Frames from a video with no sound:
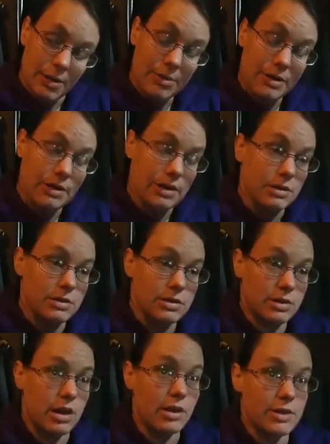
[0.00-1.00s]
probably going to
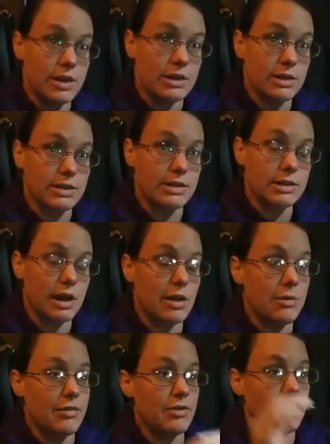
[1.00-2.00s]
scarf down this sub
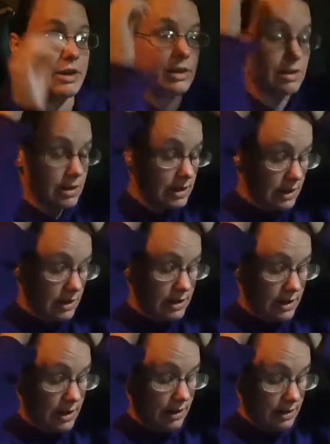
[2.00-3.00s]
after I get done taking a
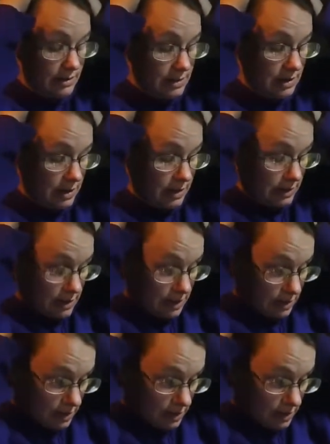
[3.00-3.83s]
shower because I'm starving.